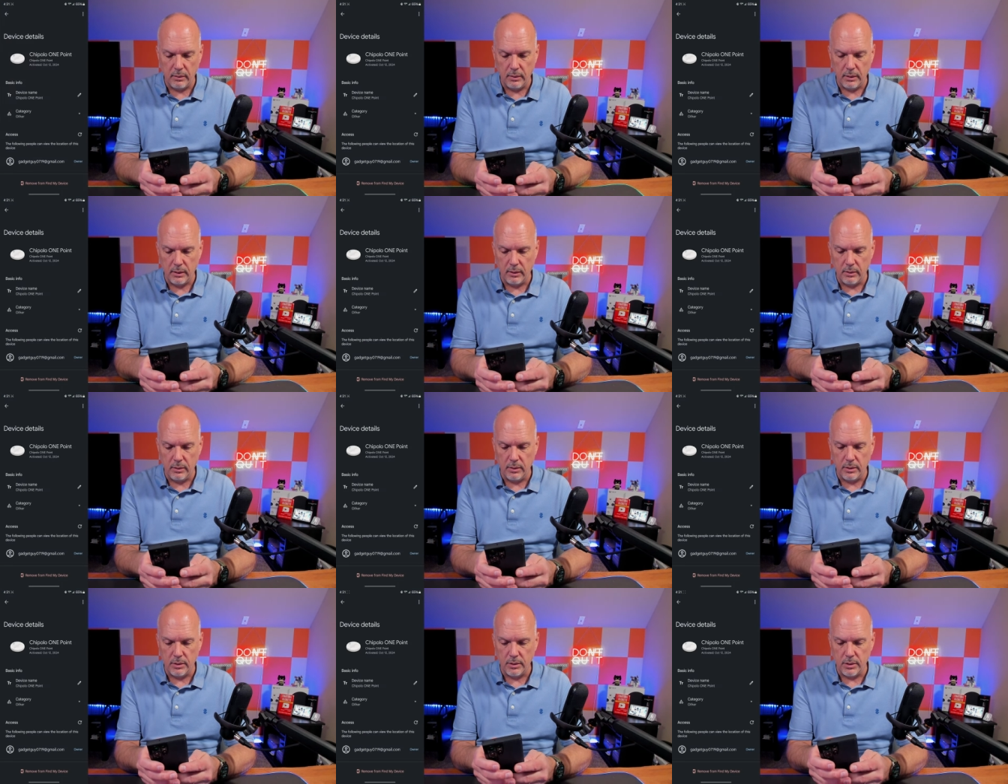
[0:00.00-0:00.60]
I
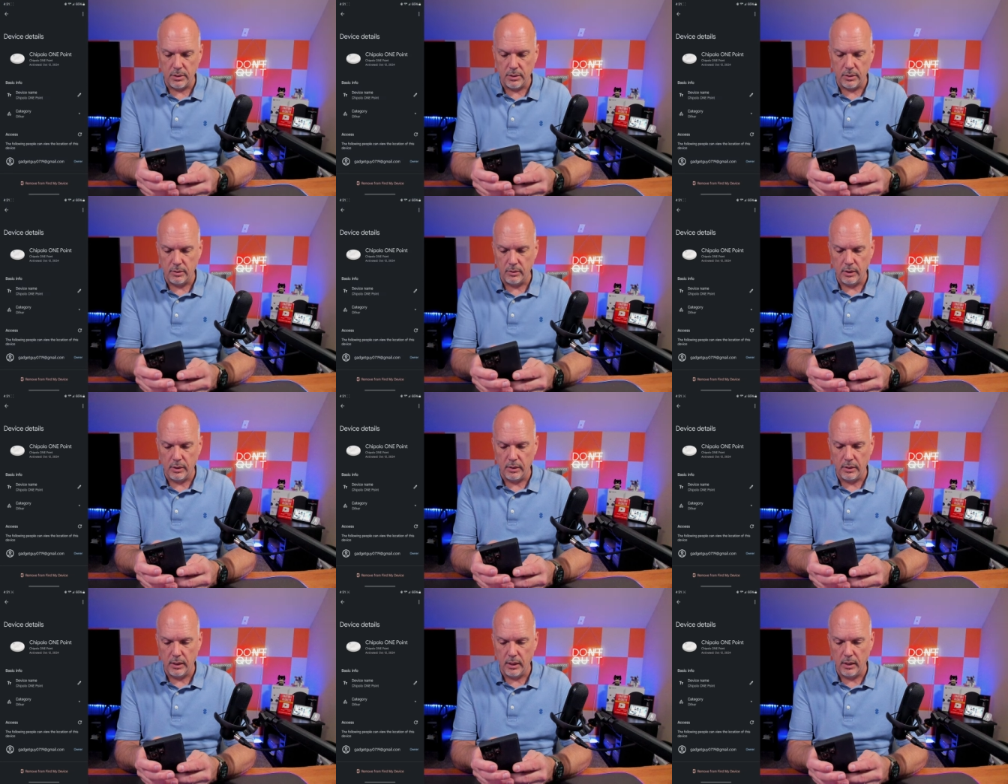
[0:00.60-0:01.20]
always
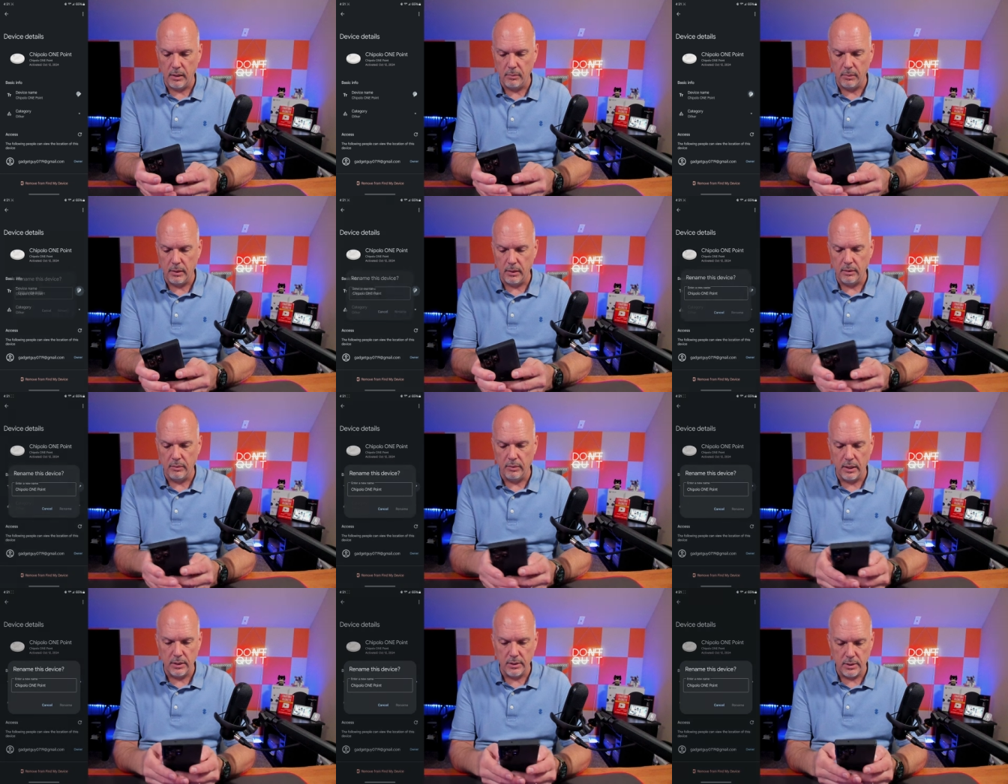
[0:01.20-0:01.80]
rename my
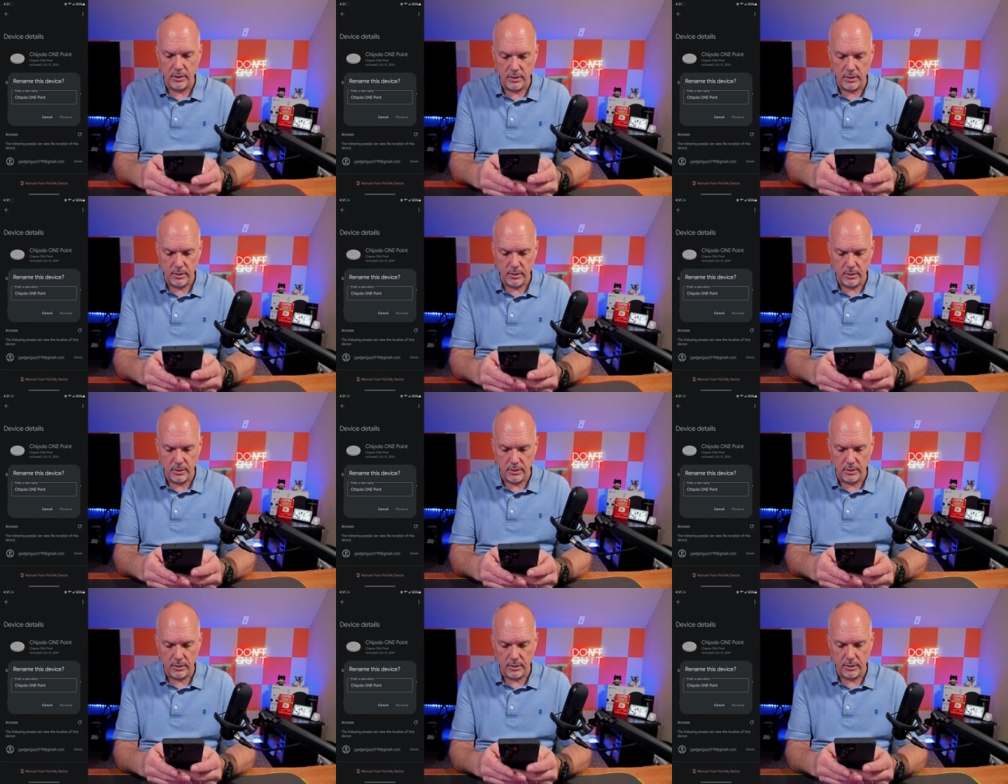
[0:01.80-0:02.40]

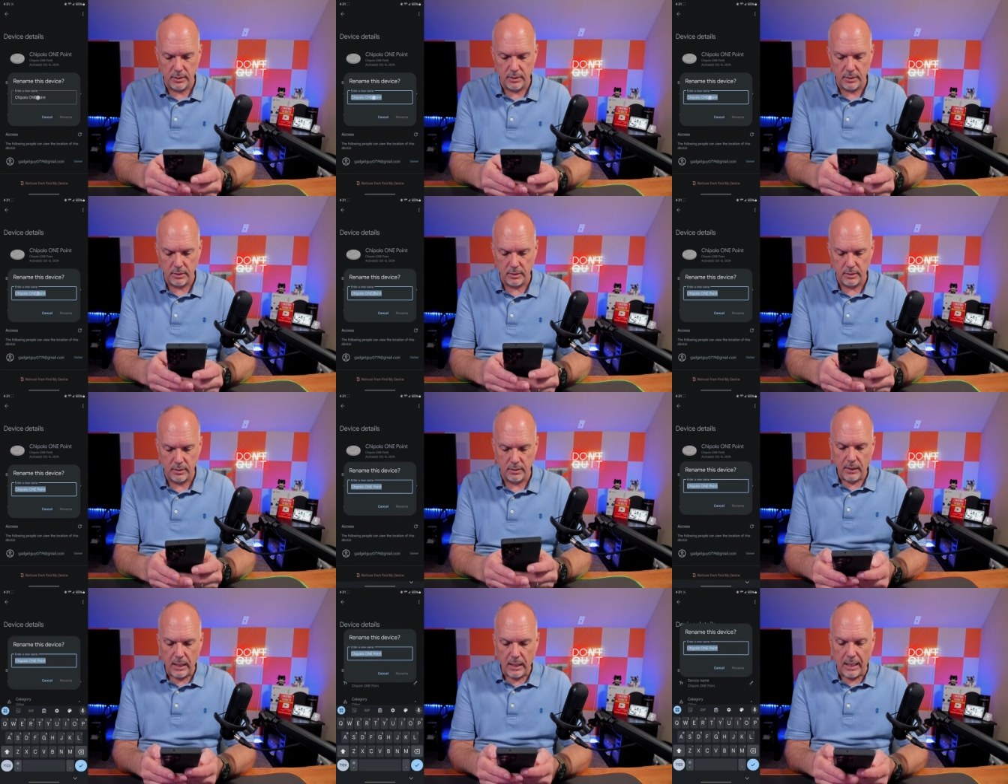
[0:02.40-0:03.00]
devices.